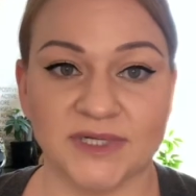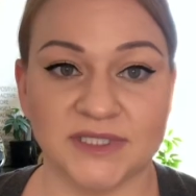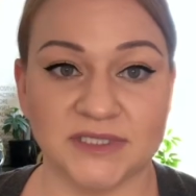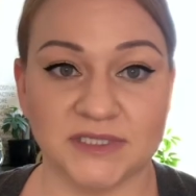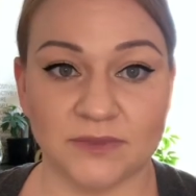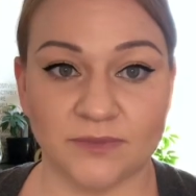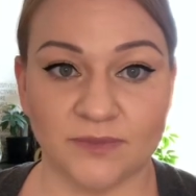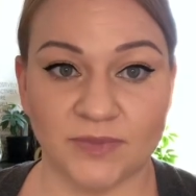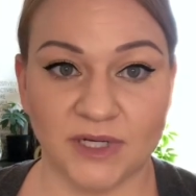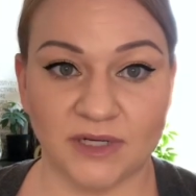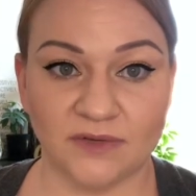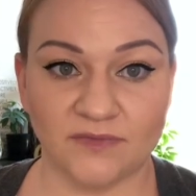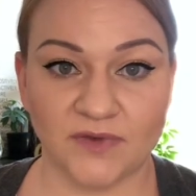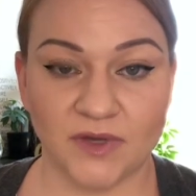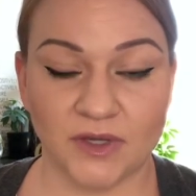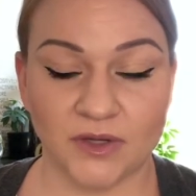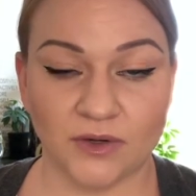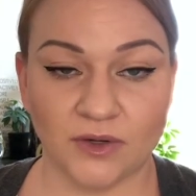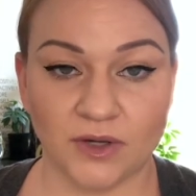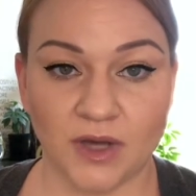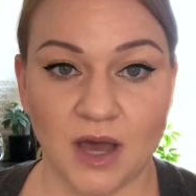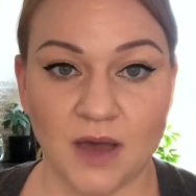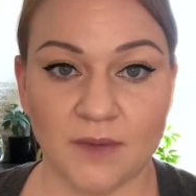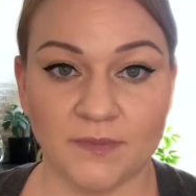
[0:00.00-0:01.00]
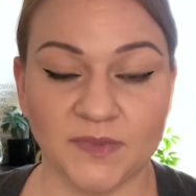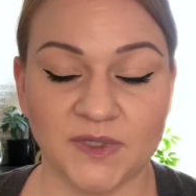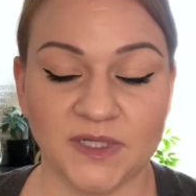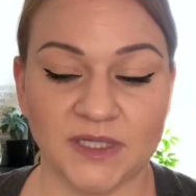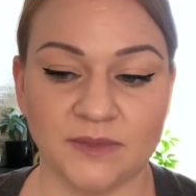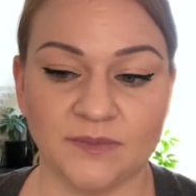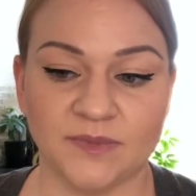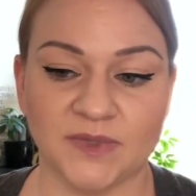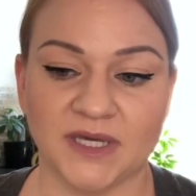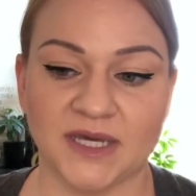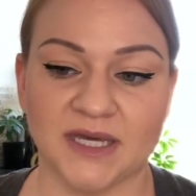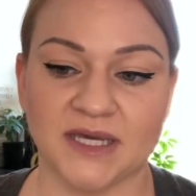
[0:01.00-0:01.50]
benefit your company,
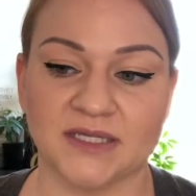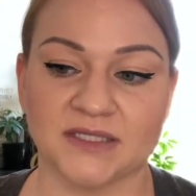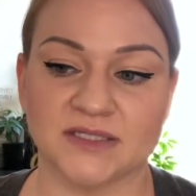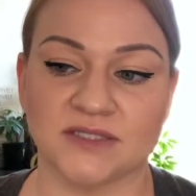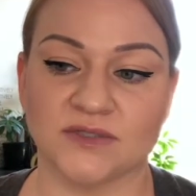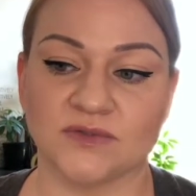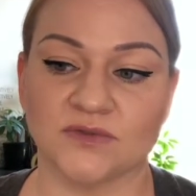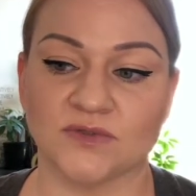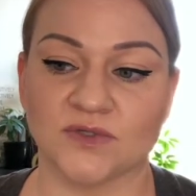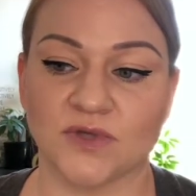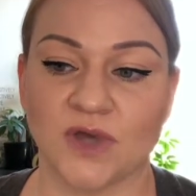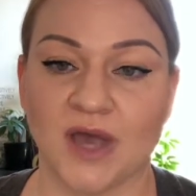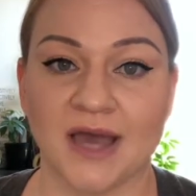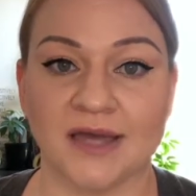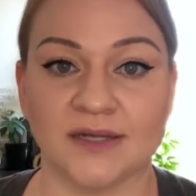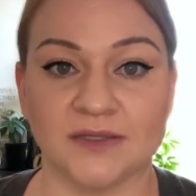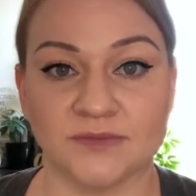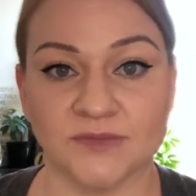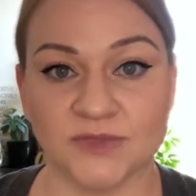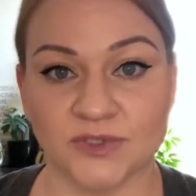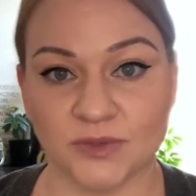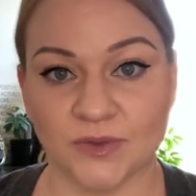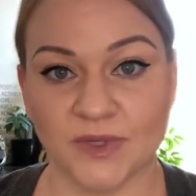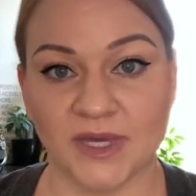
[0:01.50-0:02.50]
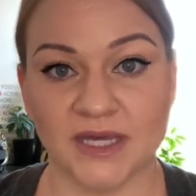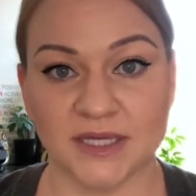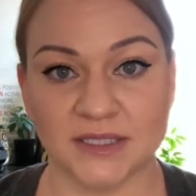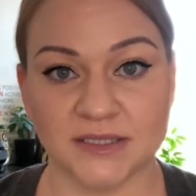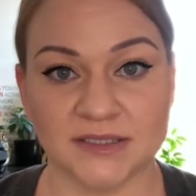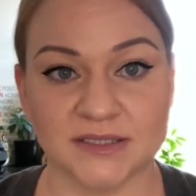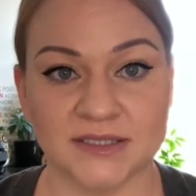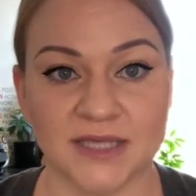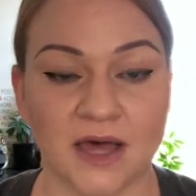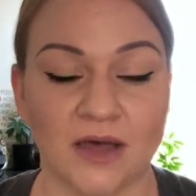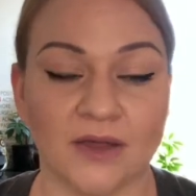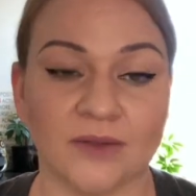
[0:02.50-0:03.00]
because those are items you can't
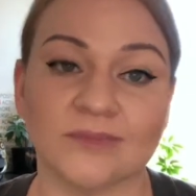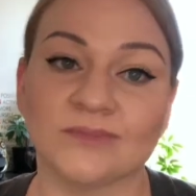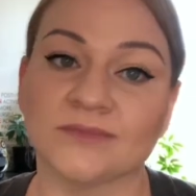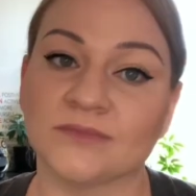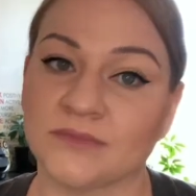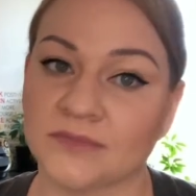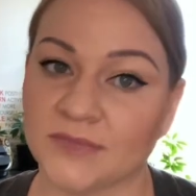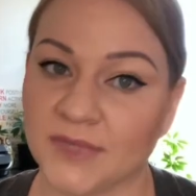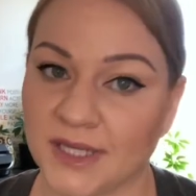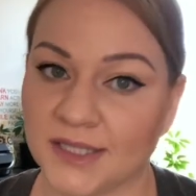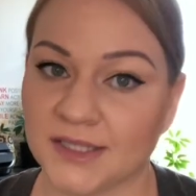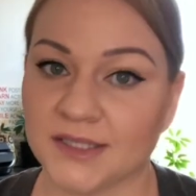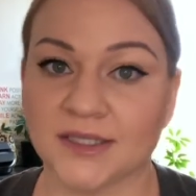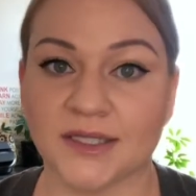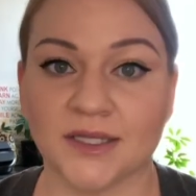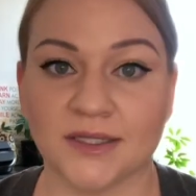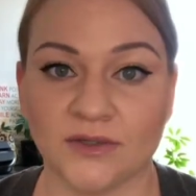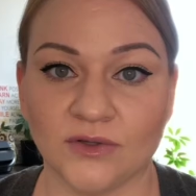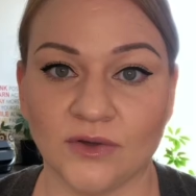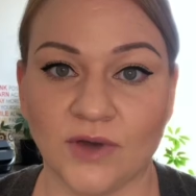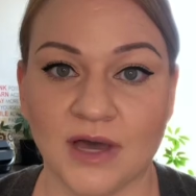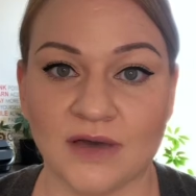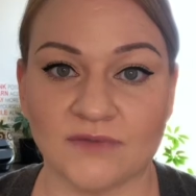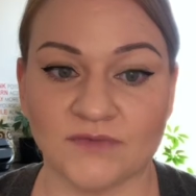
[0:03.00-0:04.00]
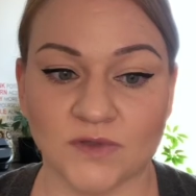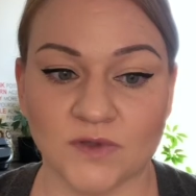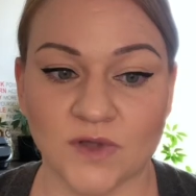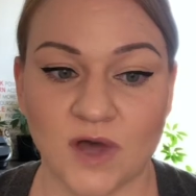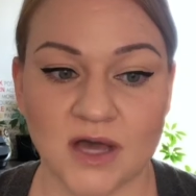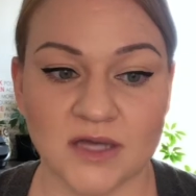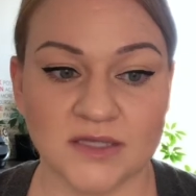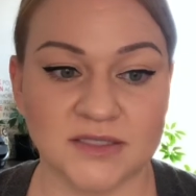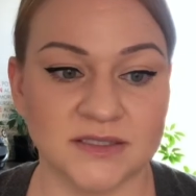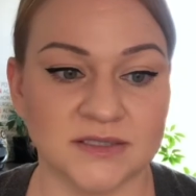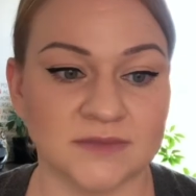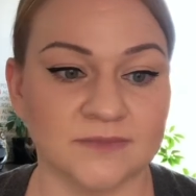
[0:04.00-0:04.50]
sell, and again, you'll have a
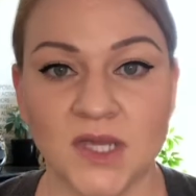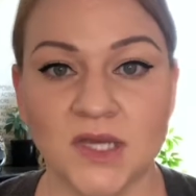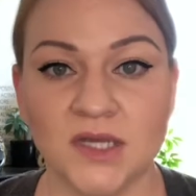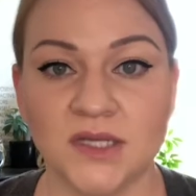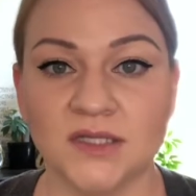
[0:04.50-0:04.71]
loss.